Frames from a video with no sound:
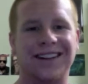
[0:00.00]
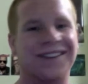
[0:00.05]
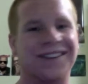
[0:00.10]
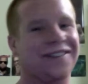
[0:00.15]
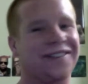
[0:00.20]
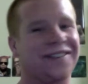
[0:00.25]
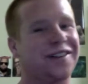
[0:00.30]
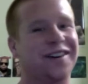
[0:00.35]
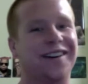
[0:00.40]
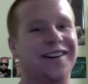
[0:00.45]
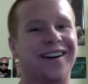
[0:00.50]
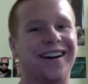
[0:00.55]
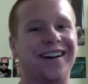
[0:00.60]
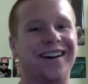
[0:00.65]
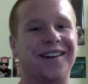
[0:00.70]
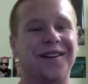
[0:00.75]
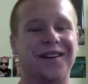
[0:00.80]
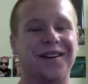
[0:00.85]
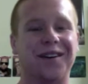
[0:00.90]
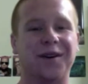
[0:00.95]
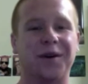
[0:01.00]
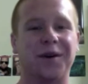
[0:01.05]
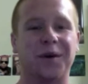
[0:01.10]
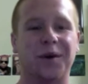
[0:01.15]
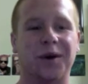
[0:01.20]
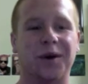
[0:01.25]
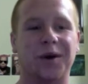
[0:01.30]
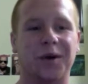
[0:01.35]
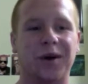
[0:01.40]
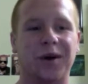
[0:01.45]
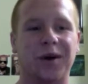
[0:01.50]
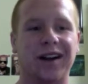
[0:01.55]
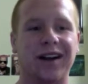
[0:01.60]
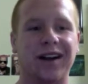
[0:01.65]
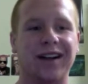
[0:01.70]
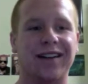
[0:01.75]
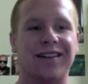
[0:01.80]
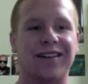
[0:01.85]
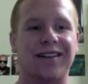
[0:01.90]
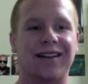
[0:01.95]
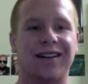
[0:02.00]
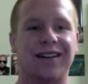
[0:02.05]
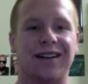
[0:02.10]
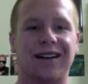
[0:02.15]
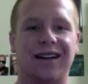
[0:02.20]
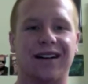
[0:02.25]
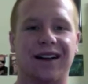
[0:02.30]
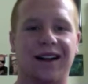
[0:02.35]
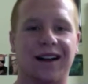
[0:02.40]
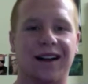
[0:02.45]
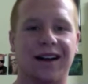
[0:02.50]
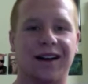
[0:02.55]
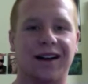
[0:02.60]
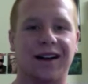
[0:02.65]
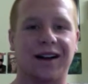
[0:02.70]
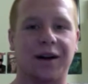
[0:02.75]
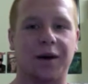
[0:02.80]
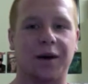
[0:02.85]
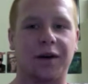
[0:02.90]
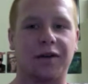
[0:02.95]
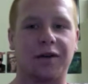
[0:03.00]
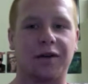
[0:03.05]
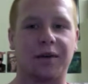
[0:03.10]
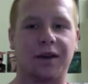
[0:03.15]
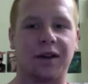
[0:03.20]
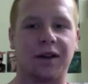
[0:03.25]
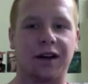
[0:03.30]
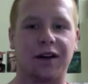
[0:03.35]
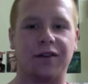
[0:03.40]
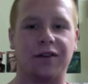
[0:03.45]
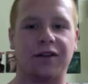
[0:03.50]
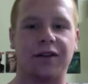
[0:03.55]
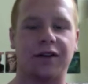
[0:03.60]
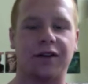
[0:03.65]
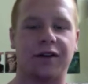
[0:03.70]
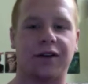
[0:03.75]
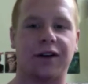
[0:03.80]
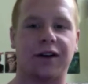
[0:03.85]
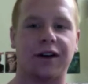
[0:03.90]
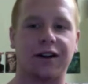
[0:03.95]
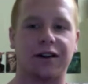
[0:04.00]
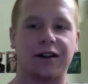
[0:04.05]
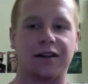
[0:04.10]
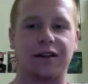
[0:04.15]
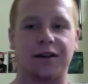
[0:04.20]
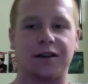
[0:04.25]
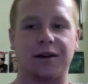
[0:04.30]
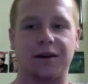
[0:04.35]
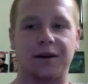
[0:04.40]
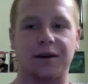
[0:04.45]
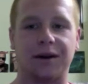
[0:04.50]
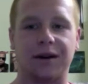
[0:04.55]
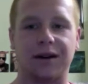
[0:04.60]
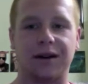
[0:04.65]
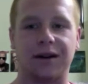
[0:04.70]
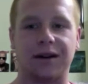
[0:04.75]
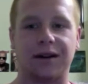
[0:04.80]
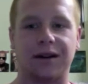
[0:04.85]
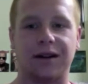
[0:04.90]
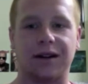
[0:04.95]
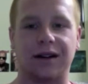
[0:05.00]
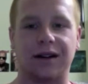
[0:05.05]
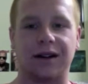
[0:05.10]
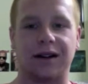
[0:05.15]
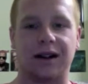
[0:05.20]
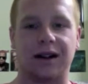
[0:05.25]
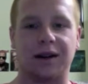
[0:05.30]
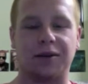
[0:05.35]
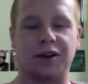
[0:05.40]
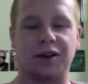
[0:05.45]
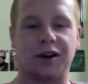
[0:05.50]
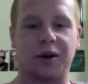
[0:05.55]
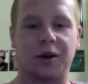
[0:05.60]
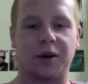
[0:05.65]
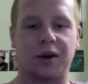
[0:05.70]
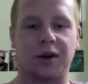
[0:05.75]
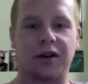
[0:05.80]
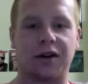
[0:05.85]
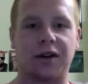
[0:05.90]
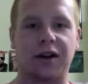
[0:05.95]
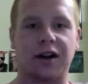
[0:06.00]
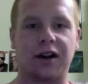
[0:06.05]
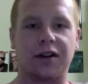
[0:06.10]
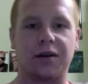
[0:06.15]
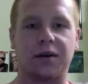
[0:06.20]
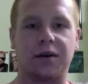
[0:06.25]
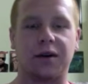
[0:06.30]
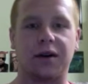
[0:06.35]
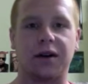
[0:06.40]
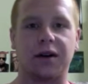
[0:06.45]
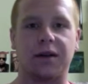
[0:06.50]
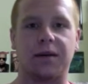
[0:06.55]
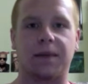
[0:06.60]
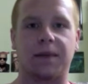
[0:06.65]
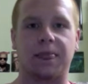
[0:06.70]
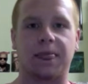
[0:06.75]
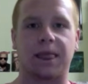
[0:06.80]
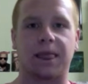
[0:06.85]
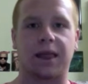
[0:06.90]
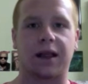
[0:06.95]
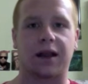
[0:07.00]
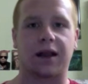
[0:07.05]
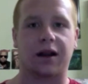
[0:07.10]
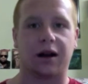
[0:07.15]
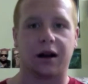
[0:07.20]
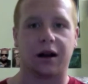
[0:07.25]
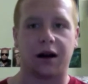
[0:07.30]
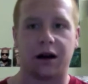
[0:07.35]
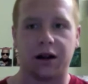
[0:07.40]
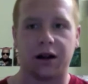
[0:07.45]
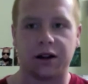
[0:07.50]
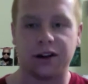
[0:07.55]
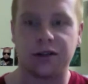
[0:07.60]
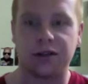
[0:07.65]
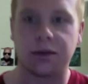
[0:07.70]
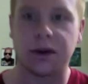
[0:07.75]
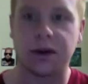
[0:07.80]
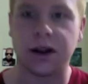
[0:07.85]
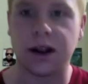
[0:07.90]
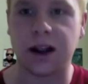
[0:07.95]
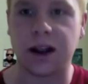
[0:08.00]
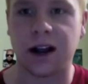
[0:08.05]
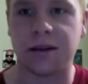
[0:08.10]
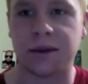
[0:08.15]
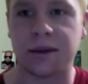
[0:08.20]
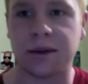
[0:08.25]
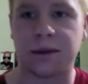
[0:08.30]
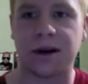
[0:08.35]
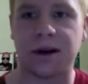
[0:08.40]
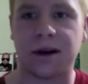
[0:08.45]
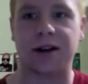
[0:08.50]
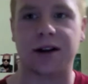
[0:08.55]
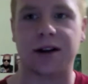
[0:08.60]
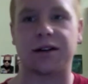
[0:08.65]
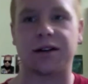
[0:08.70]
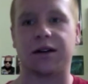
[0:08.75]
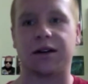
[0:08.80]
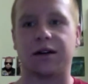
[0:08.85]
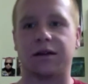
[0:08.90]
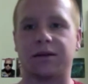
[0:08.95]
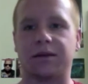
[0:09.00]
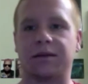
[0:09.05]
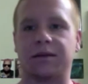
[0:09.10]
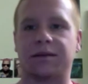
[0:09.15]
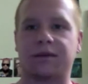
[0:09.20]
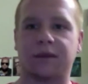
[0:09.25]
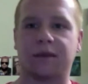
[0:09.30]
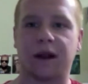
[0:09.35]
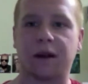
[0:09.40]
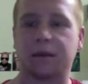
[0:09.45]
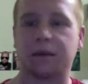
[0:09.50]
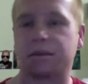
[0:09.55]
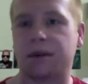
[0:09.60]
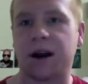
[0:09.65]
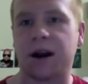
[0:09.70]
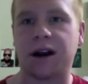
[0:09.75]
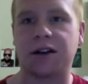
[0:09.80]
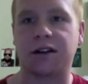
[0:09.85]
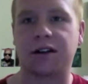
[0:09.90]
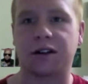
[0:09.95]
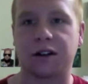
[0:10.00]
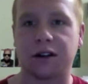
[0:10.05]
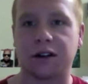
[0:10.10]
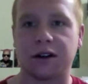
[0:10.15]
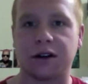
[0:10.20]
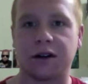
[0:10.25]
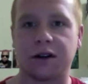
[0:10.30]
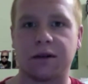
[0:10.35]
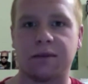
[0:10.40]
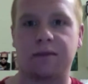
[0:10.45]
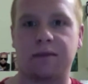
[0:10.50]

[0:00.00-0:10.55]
figure I can only do it one way, and it's going from the left to the right, so trying to work on that as well. This week I've been practicing. I've practiced a good